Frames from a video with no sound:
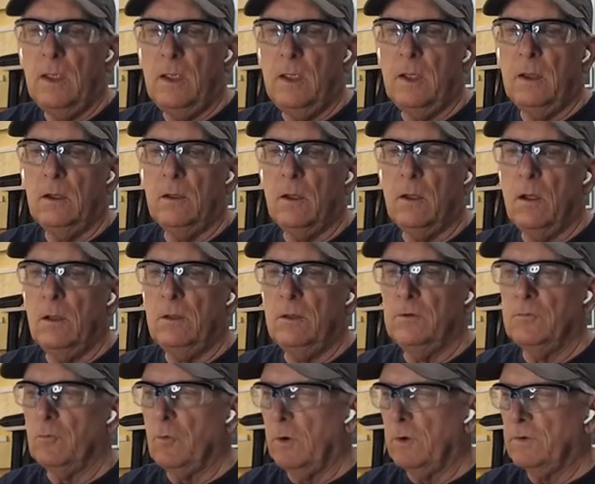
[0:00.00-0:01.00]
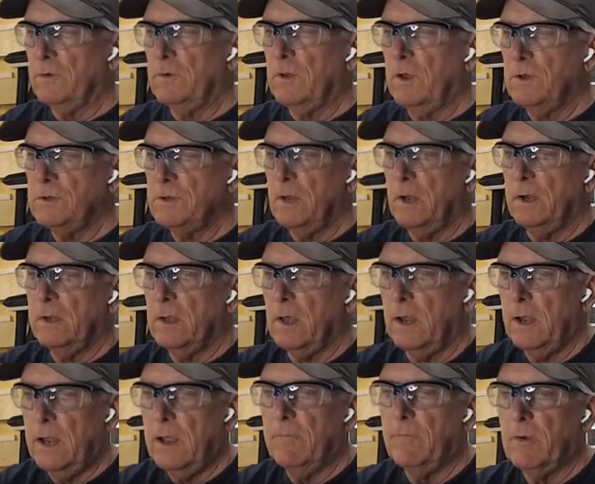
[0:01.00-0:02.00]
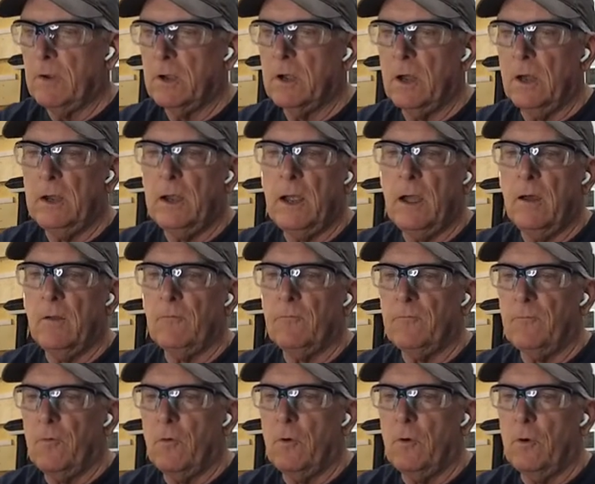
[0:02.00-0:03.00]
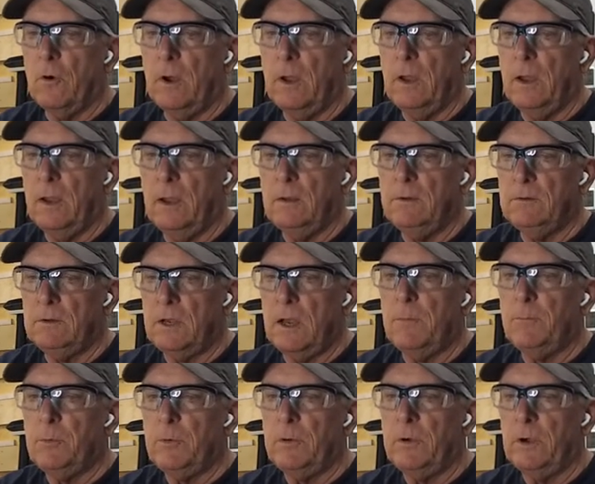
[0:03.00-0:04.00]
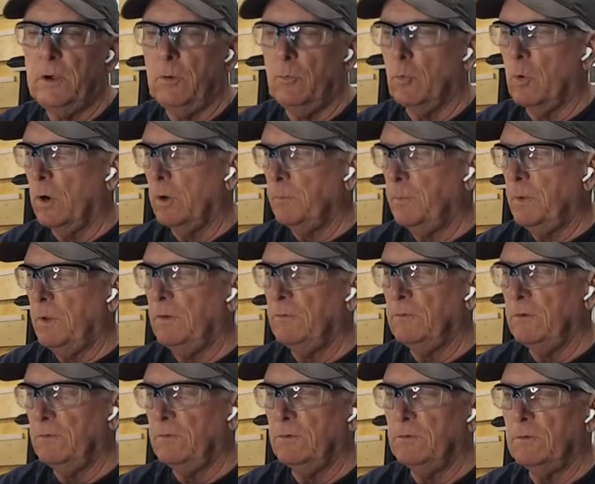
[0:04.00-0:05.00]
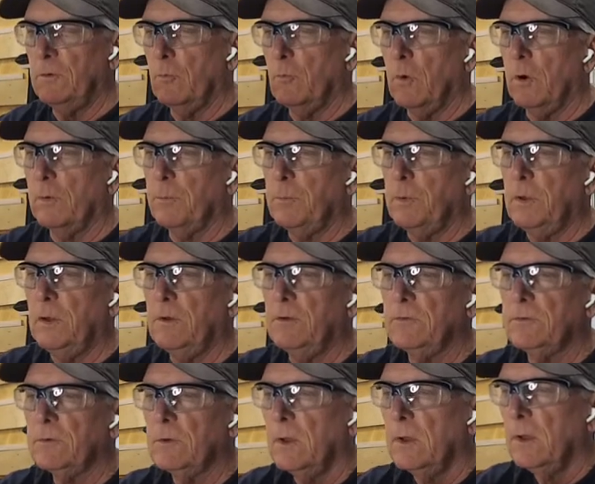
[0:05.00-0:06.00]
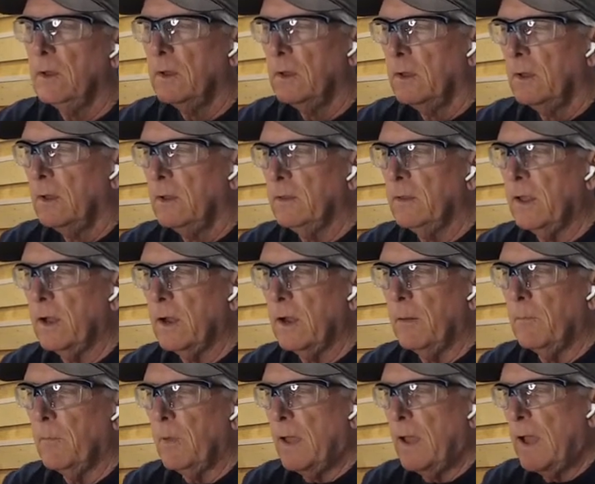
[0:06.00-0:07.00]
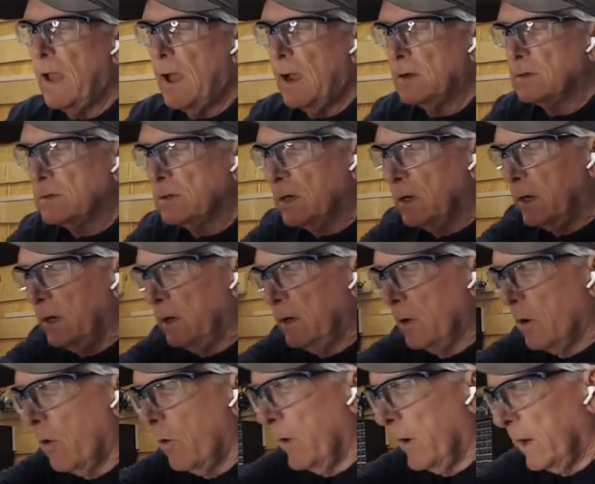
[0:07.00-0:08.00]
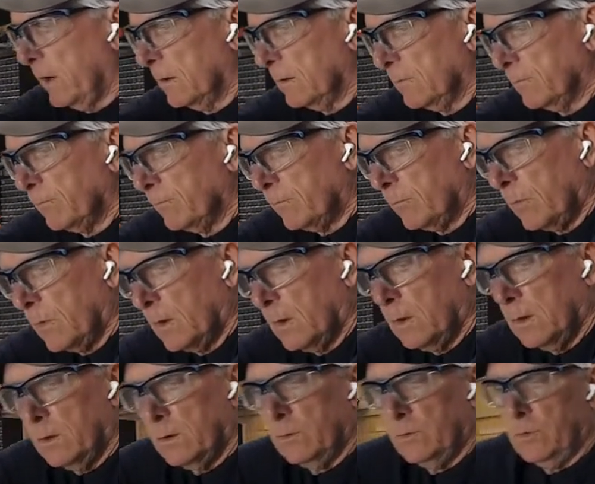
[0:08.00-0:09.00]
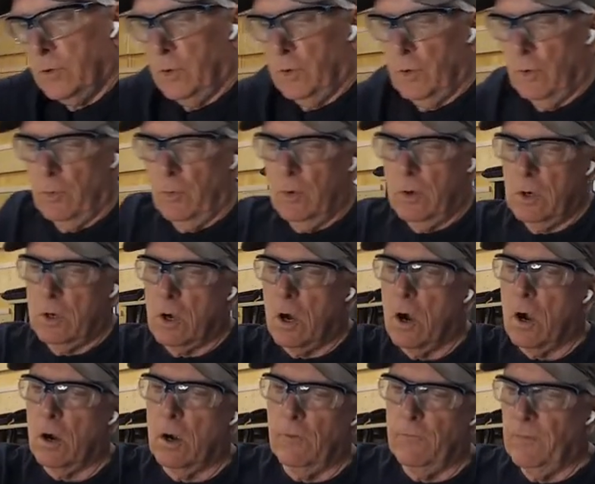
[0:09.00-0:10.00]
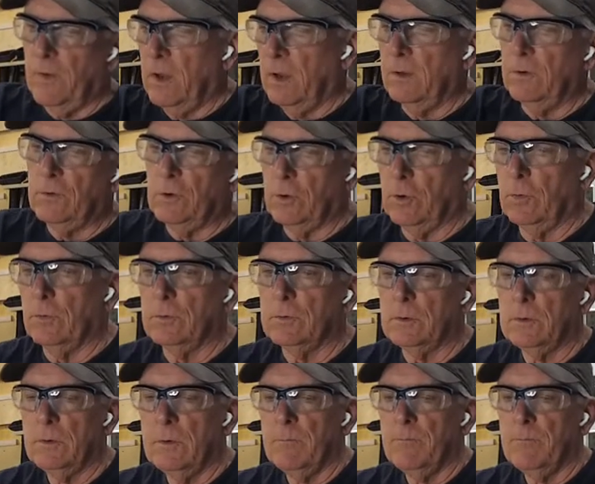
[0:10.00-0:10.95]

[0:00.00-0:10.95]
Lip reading: and on this workstation I kind of have a cutout for a temporary workpiece. This is the workpiece that I'm actually going to carve into.